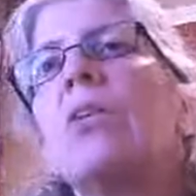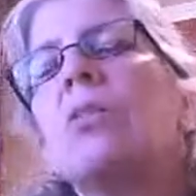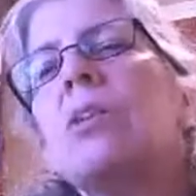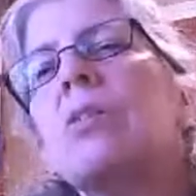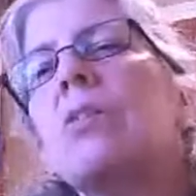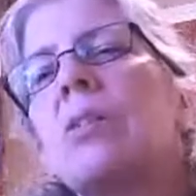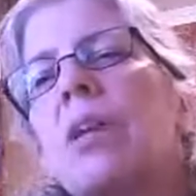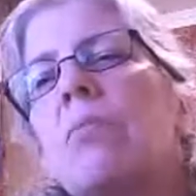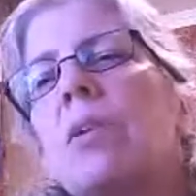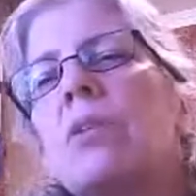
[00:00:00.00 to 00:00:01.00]
your thesis
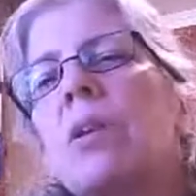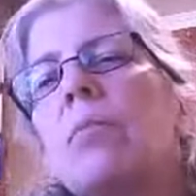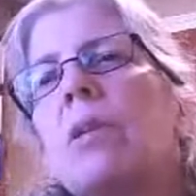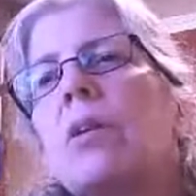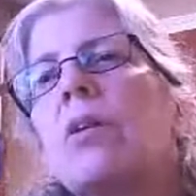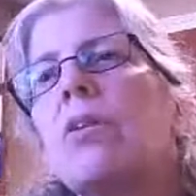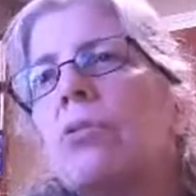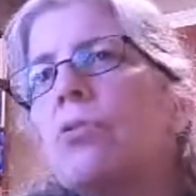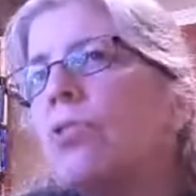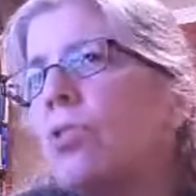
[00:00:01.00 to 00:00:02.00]
statement is going to be the
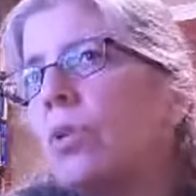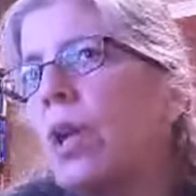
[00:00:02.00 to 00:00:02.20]
conclusion